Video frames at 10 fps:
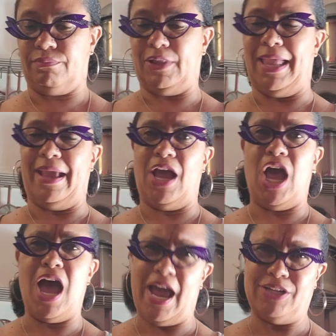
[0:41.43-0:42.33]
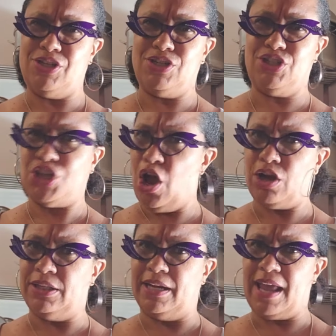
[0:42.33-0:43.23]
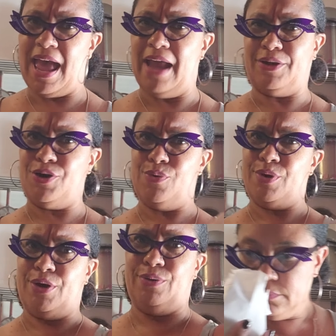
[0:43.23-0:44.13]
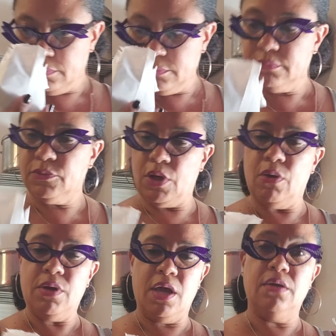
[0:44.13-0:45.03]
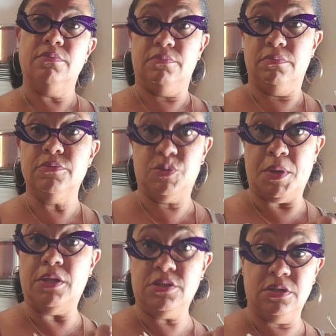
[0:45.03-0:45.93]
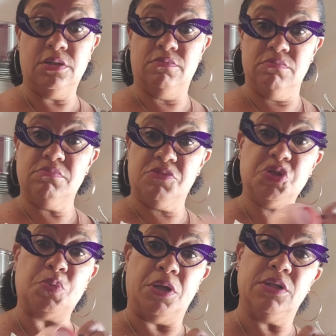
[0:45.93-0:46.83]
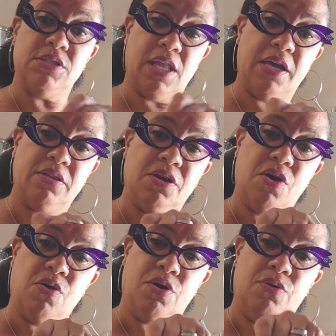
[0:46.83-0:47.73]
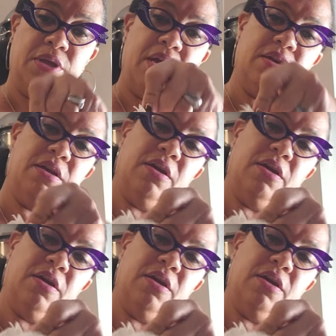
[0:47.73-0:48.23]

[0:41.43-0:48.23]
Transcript: like hot chocolate, hot cocoa. Okay, smells good. Smells like cocoa that,